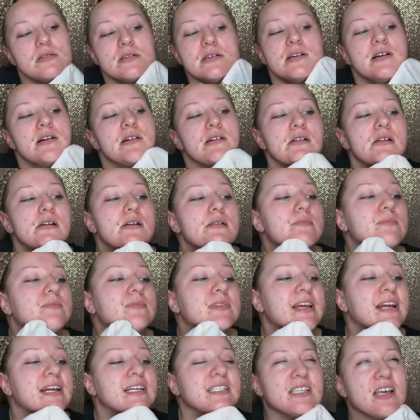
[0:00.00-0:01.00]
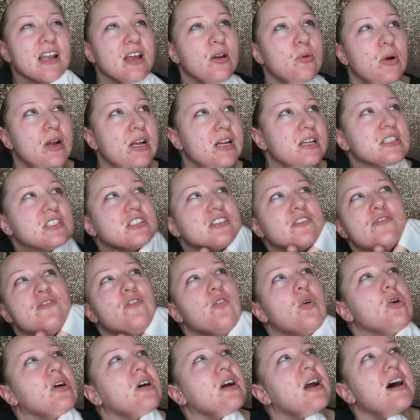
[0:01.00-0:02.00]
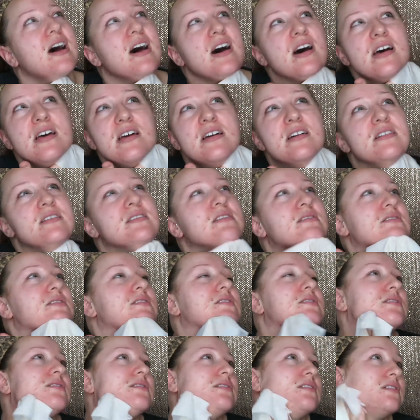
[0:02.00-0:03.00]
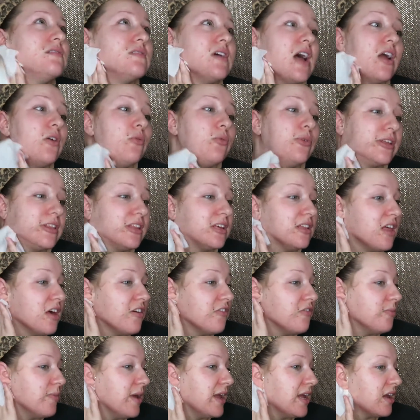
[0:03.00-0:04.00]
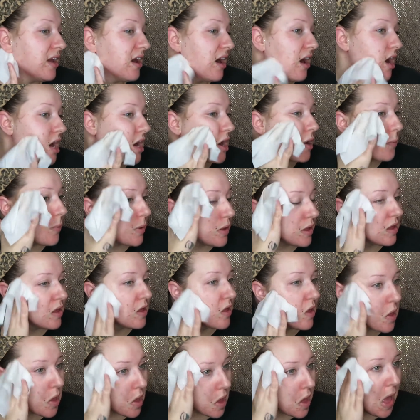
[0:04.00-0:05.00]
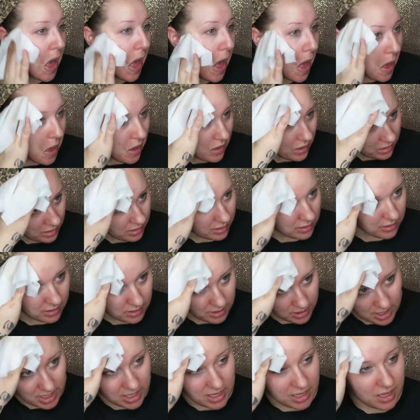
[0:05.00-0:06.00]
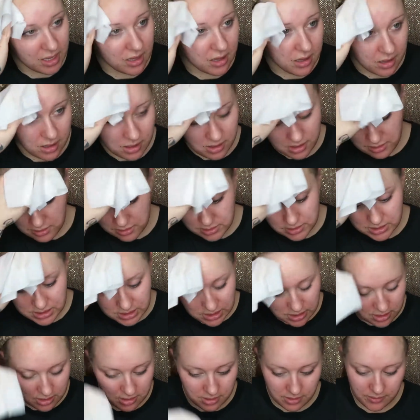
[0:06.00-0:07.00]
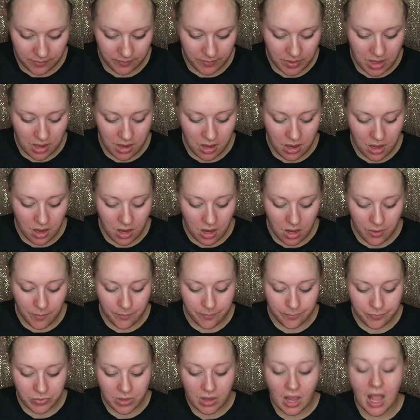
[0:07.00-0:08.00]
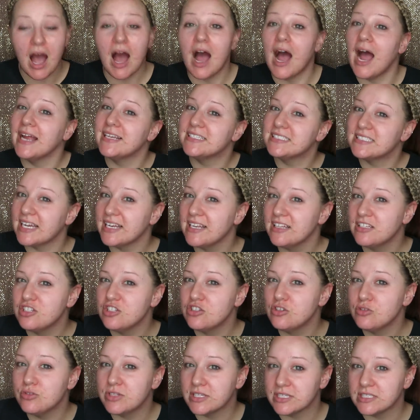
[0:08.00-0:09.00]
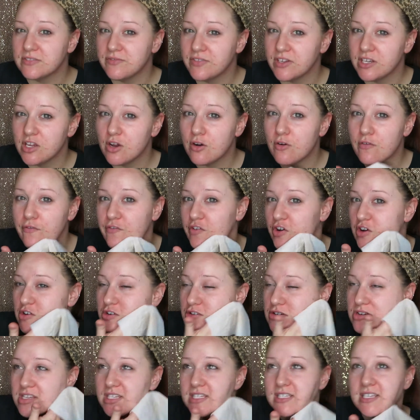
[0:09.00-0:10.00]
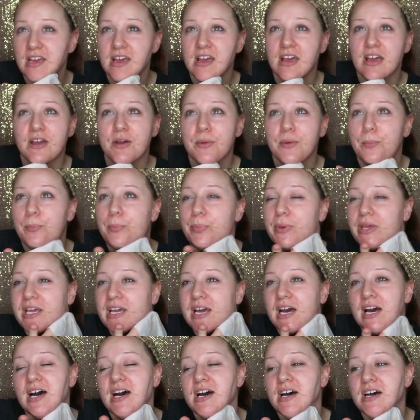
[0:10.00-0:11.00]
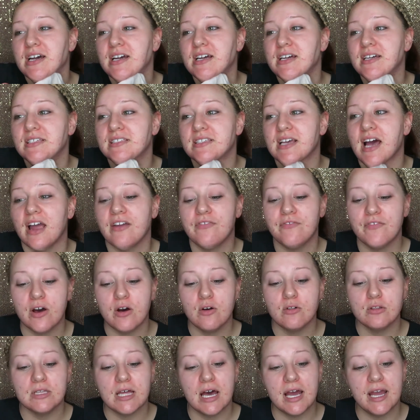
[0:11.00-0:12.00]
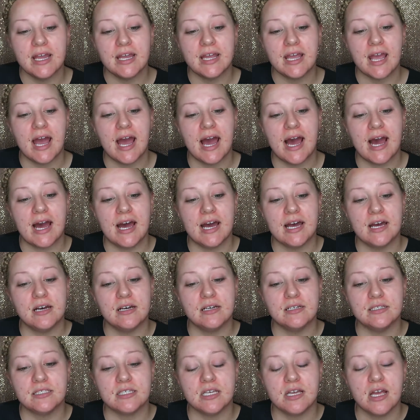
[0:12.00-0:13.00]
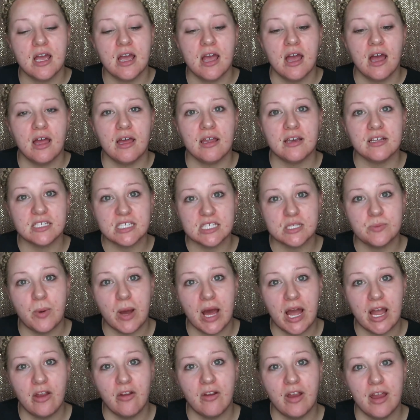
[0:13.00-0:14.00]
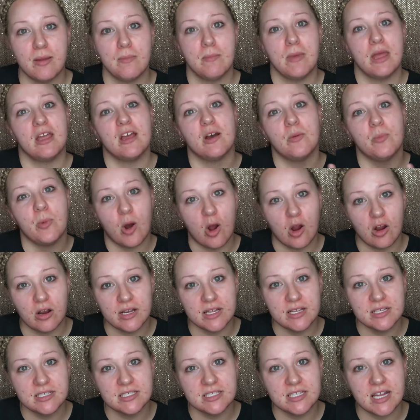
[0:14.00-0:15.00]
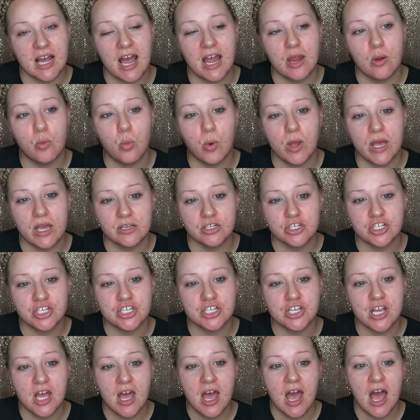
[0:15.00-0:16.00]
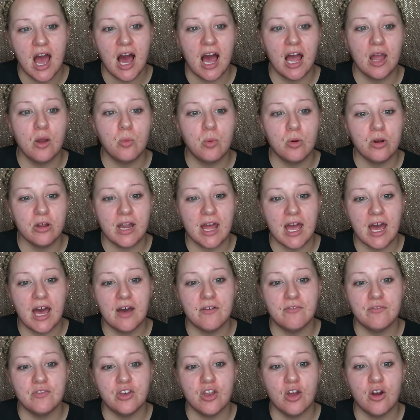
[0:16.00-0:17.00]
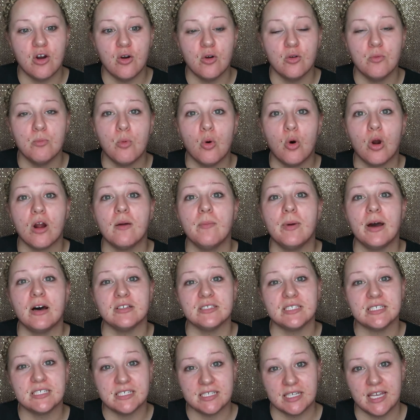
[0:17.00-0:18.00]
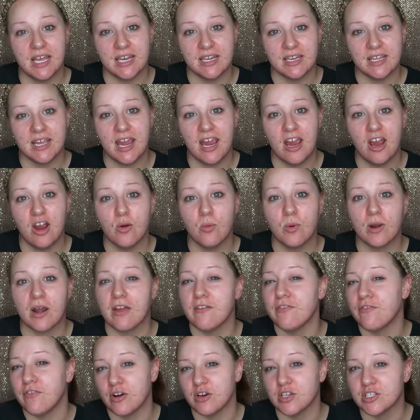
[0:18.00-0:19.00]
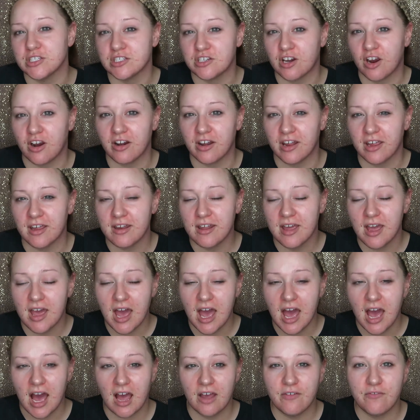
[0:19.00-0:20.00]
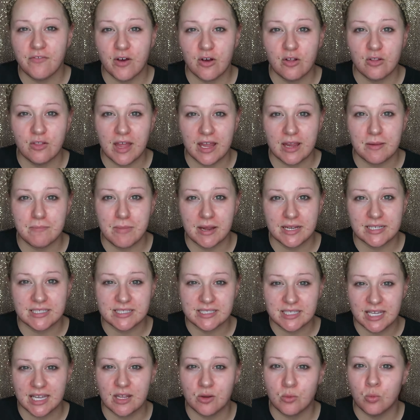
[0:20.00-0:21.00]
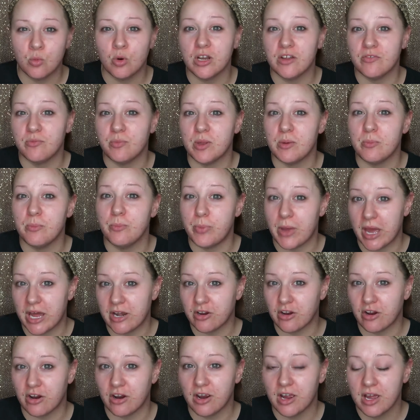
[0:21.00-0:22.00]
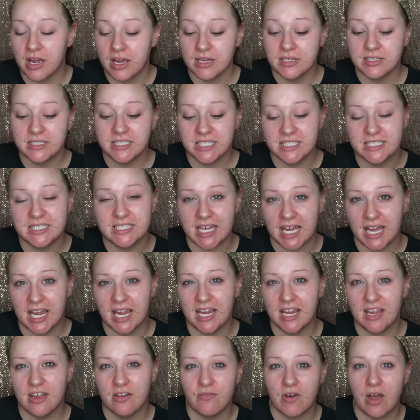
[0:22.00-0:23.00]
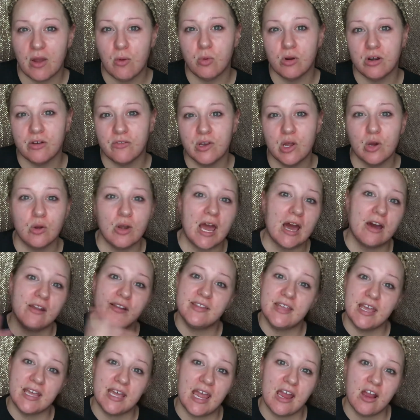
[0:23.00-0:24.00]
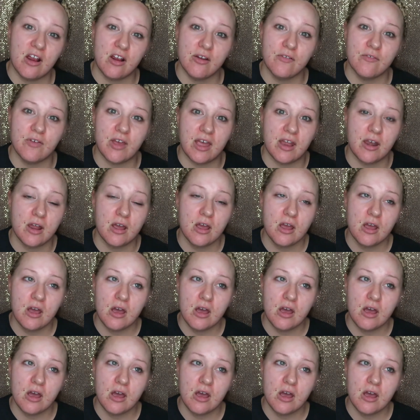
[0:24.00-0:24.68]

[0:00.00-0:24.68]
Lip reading: Like I said, I work at Sephora. I really love makeup, and I decided to do this video first because I felt like as an aspiring makeup artist, I wish I would have known more about skincare when I first started. I felt like my skin would have been better today if I would have known how to take care of it